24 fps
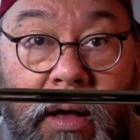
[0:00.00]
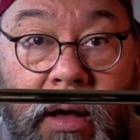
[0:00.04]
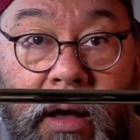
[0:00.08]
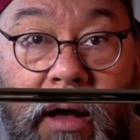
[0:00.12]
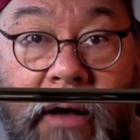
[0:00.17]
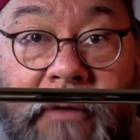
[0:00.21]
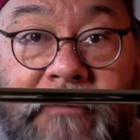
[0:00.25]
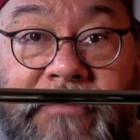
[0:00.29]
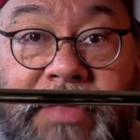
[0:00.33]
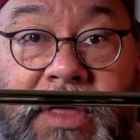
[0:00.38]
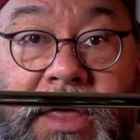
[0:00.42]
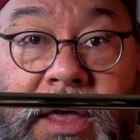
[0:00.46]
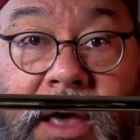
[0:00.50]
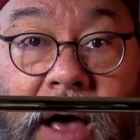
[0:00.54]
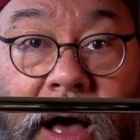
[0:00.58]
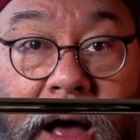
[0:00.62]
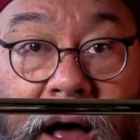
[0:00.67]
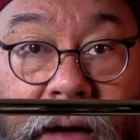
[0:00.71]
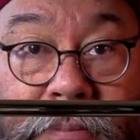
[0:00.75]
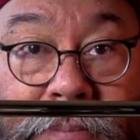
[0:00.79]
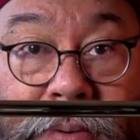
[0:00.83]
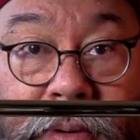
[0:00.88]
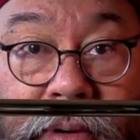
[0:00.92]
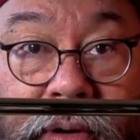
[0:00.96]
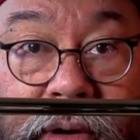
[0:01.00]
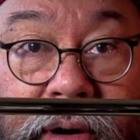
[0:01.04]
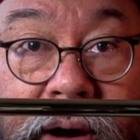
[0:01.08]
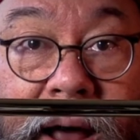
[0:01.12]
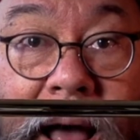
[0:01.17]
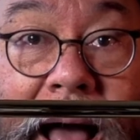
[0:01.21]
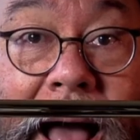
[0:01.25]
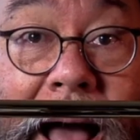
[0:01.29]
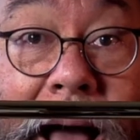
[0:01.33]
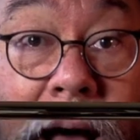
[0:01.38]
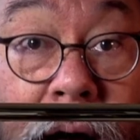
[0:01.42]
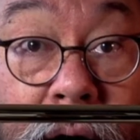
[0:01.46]
of the upper
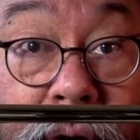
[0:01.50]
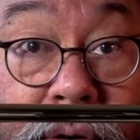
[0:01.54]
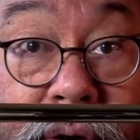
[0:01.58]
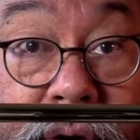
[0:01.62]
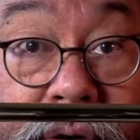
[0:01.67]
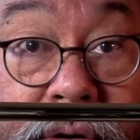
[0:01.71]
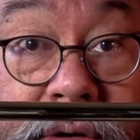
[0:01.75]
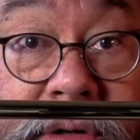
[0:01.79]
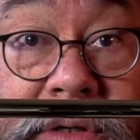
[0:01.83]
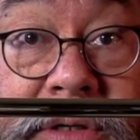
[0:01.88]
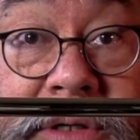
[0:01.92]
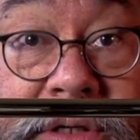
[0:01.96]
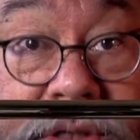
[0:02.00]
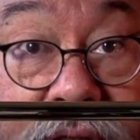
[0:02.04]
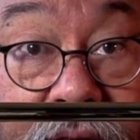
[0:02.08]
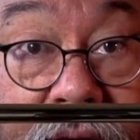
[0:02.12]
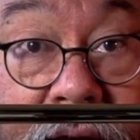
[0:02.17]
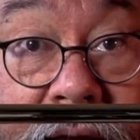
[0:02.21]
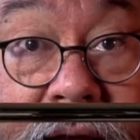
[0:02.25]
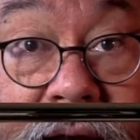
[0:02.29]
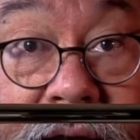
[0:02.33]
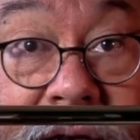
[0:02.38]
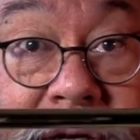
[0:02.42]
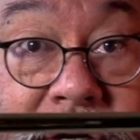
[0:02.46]
outer slide